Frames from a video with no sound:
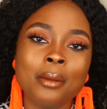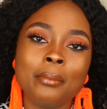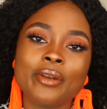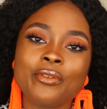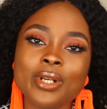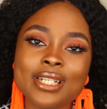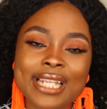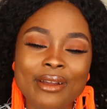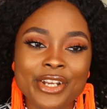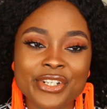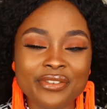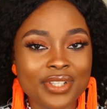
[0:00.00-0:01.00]
But if you want to see how
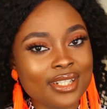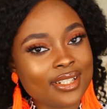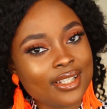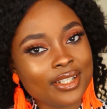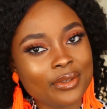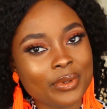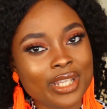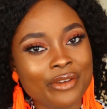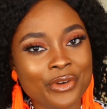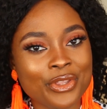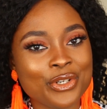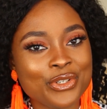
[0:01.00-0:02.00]
I achieve this look,
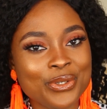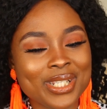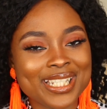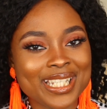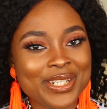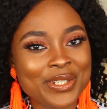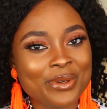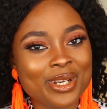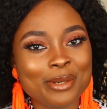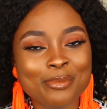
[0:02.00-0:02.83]
without further ado, let's get to it.